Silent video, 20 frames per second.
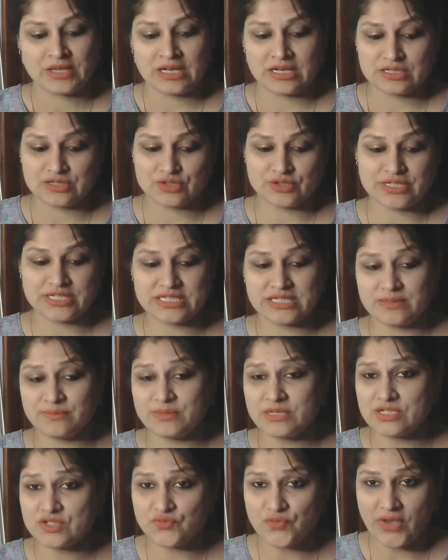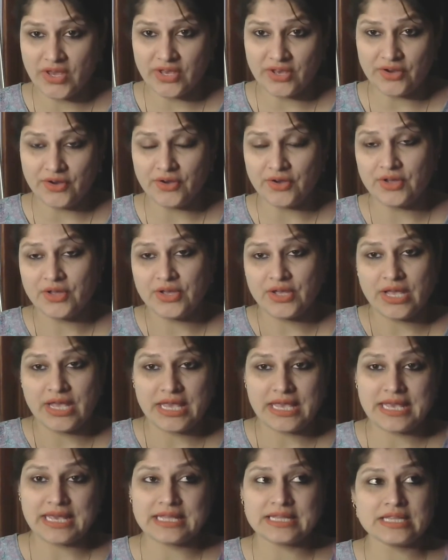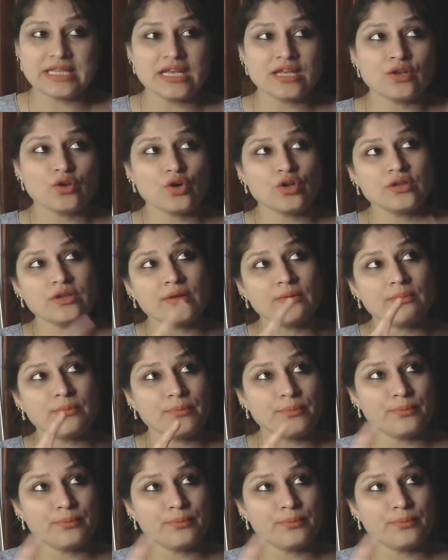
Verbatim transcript: So he dipped his finger, and then on the